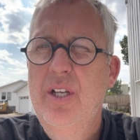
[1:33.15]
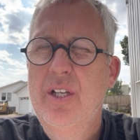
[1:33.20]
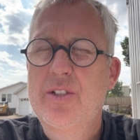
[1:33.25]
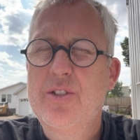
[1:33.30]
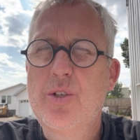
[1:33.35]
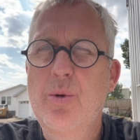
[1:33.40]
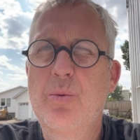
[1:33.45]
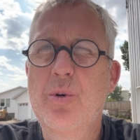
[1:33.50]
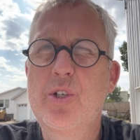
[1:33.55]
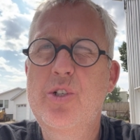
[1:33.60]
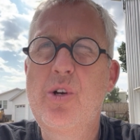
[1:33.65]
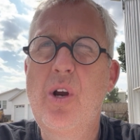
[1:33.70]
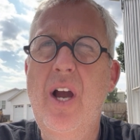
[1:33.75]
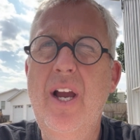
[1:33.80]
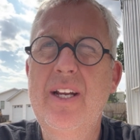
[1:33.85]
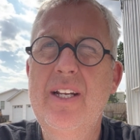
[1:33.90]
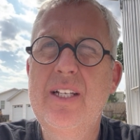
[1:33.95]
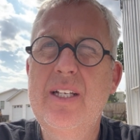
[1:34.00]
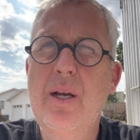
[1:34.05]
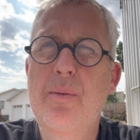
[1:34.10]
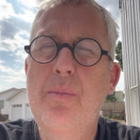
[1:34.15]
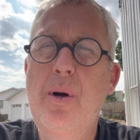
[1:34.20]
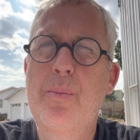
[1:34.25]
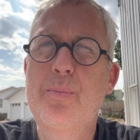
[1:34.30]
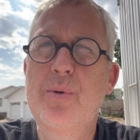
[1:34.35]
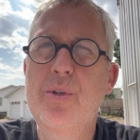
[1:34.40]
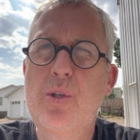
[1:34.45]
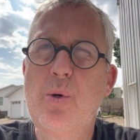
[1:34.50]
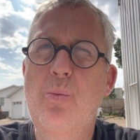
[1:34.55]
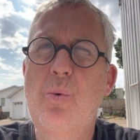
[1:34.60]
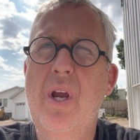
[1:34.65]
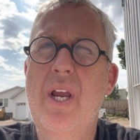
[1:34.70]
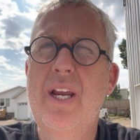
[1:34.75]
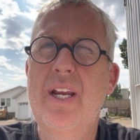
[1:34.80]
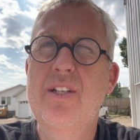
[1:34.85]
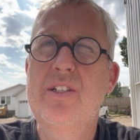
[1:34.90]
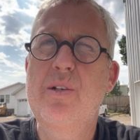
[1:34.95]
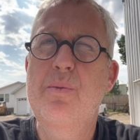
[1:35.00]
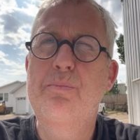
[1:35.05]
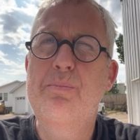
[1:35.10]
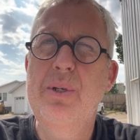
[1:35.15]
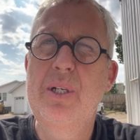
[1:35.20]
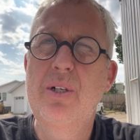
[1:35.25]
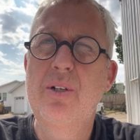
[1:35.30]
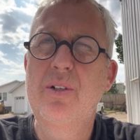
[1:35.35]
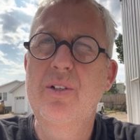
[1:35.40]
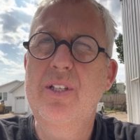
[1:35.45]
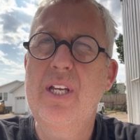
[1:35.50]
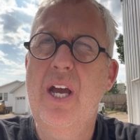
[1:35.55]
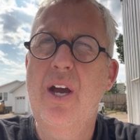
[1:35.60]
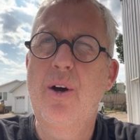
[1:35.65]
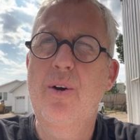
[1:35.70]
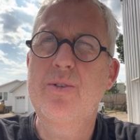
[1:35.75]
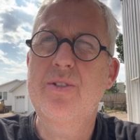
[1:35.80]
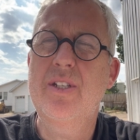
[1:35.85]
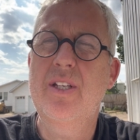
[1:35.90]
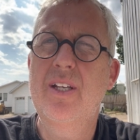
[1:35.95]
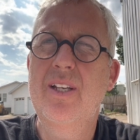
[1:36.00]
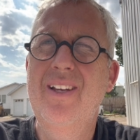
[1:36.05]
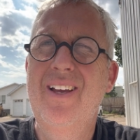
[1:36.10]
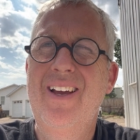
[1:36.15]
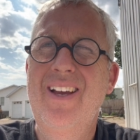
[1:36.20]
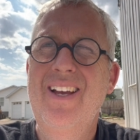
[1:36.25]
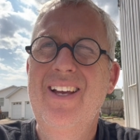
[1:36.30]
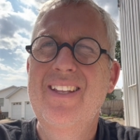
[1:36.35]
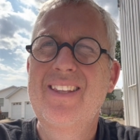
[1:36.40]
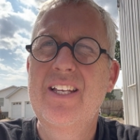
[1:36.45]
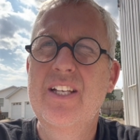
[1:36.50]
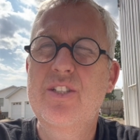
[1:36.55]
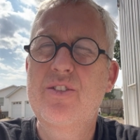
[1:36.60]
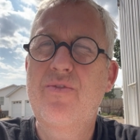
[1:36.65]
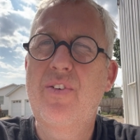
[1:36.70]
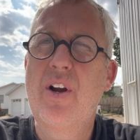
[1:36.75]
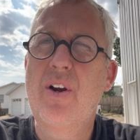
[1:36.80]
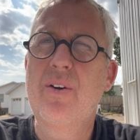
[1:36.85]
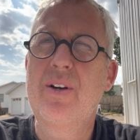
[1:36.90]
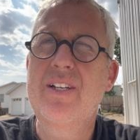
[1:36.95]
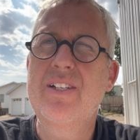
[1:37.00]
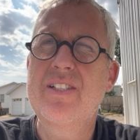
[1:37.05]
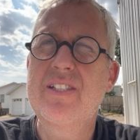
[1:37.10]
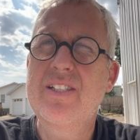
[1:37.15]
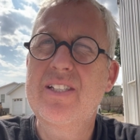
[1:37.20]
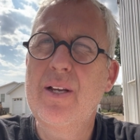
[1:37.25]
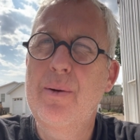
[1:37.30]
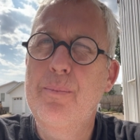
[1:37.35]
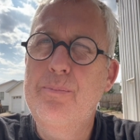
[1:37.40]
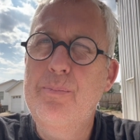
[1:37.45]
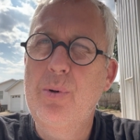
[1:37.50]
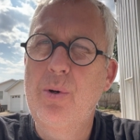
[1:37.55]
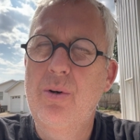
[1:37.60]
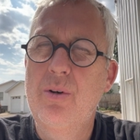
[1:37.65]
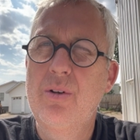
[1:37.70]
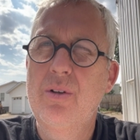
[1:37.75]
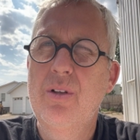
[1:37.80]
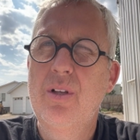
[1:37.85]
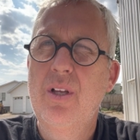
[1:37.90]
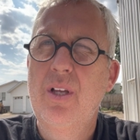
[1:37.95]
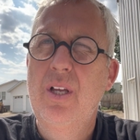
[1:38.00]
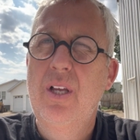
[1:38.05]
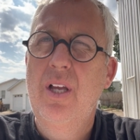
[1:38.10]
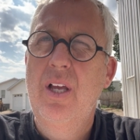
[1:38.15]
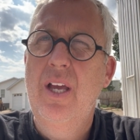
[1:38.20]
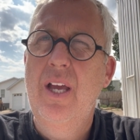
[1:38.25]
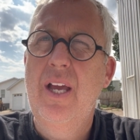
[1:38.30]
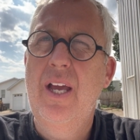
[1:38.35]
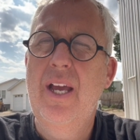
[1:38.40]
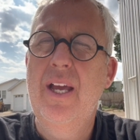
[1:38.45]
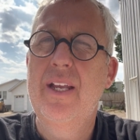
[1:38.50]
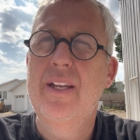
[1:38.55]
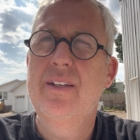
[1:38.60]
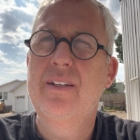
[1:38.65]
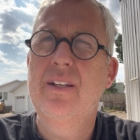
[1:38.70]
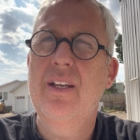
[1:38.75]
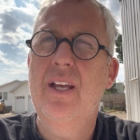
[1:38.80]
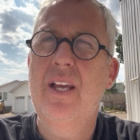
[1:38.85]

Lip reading: So we're trying to come up with a way to build housing that's very simple and